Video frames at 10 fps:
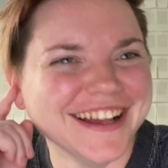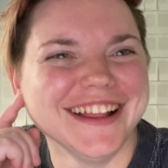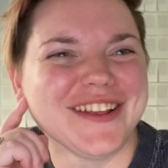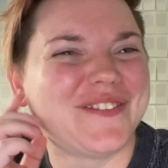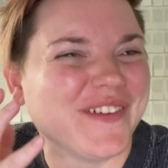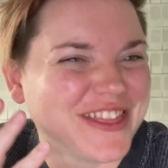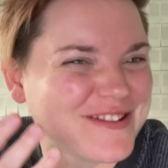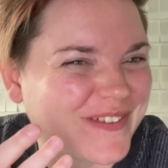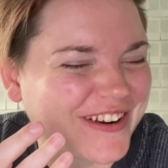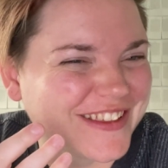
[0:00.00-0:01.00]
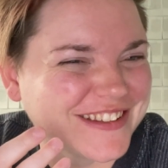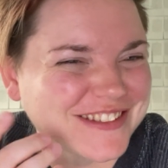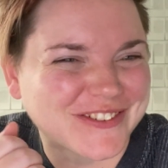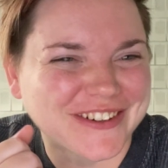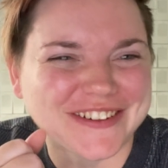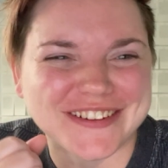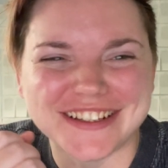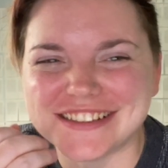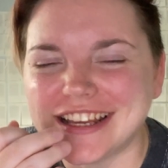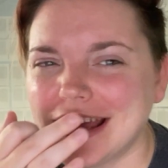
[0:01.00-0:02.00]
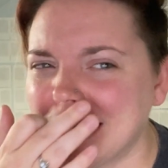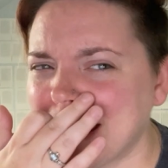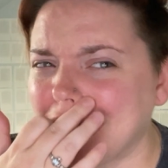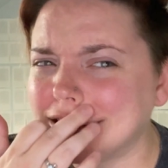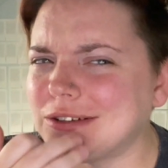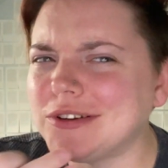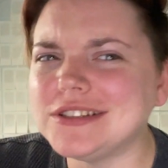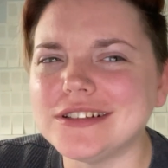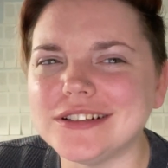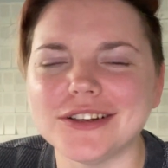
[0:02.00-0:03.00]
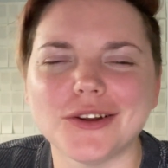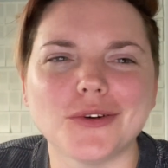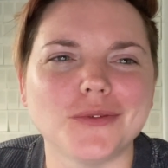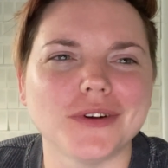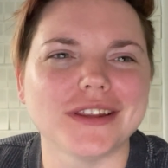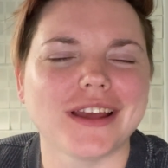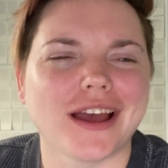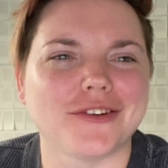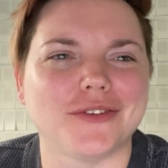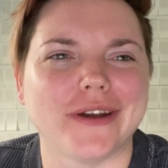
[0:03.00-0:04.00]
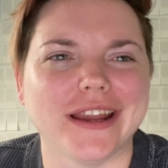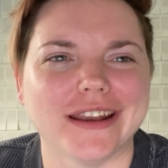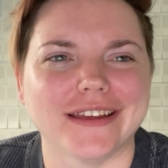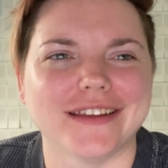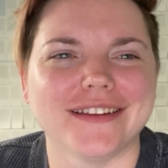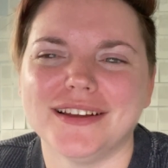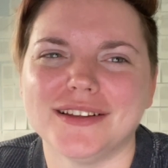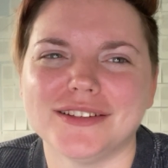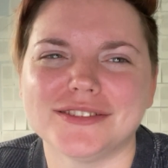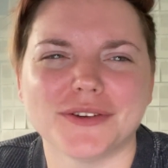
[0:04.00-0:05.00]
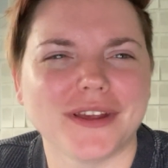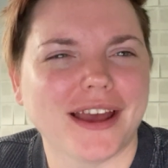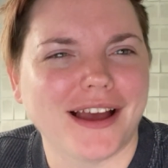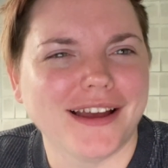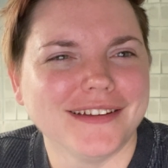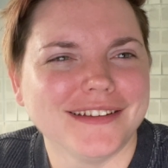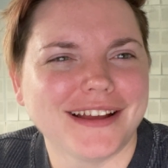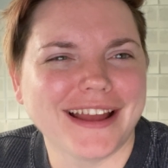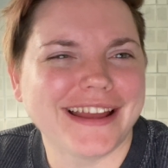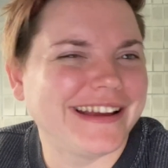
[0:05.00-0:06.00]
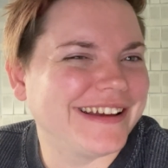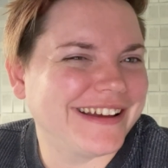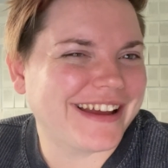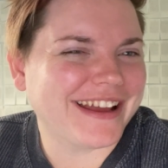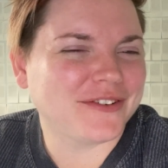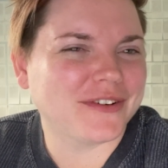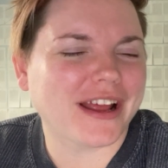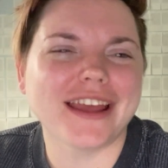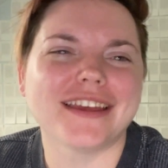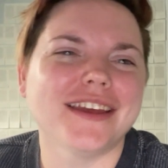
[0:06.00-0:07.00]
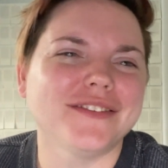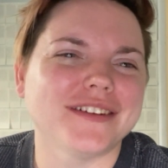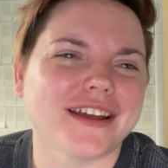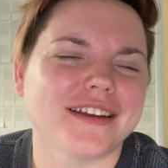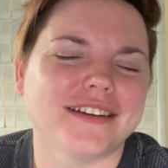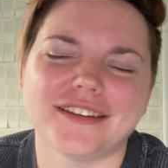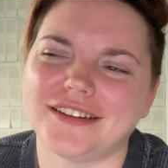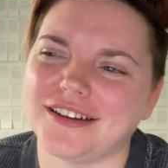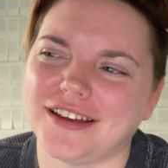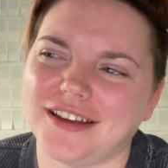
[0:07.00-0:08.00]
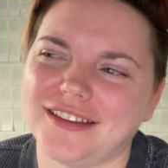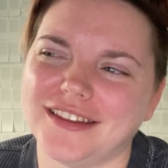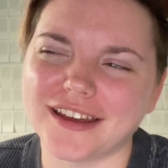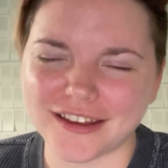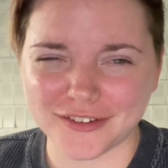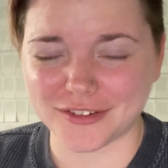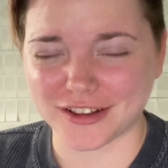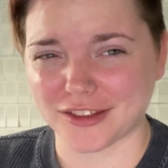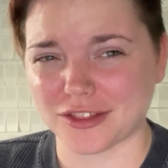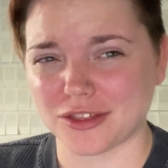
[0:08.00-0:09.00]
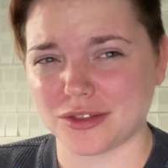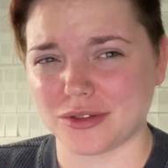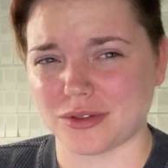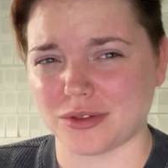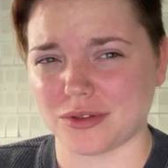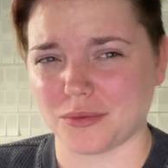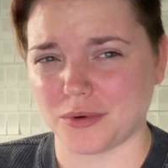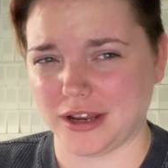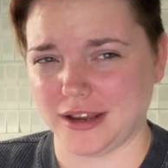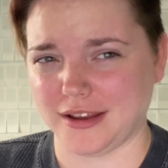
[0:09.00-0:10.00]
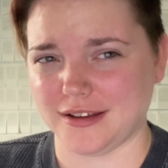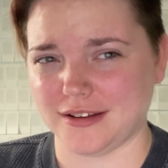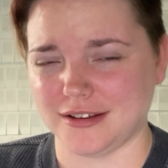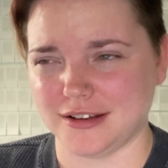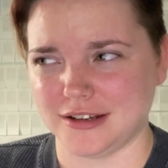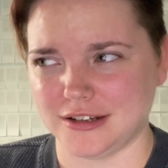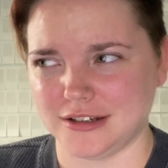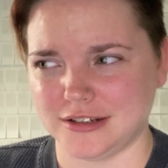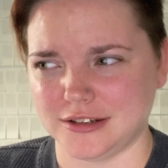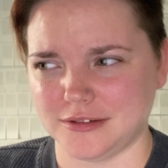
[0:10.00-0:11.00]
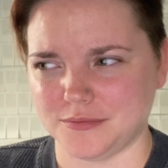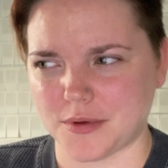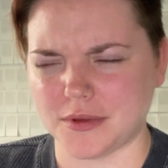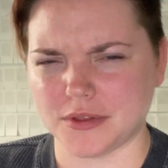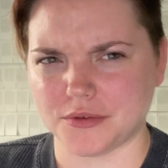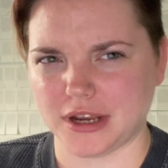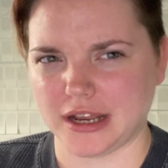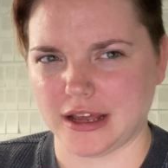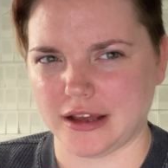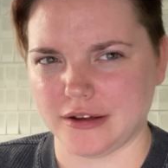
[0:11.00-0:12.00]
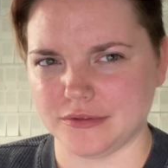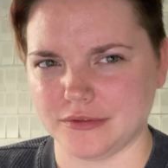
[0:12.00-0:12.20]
What the point of the story was. And so I didn't know really how to rate it. So yeah, I gave it, I think I gave it a 3. Maybe a 3.5.